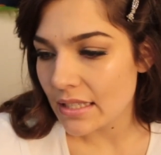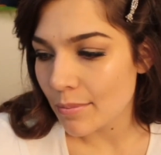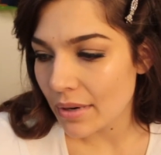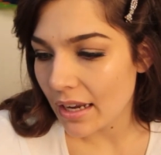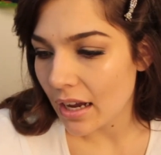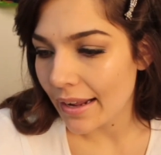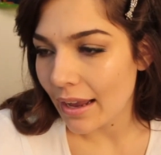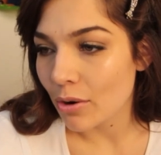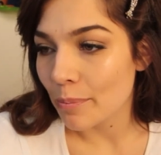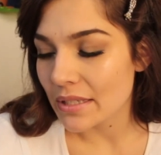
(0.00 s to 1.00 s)
somebody cutting
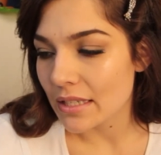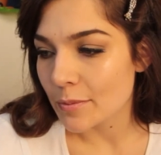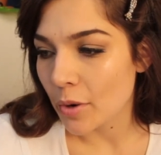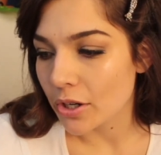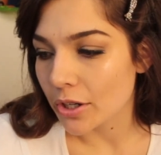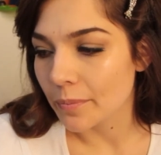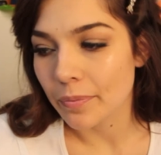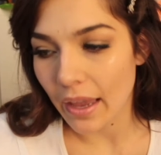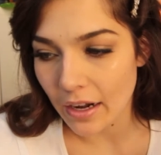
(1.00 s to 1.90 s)
out a business partner,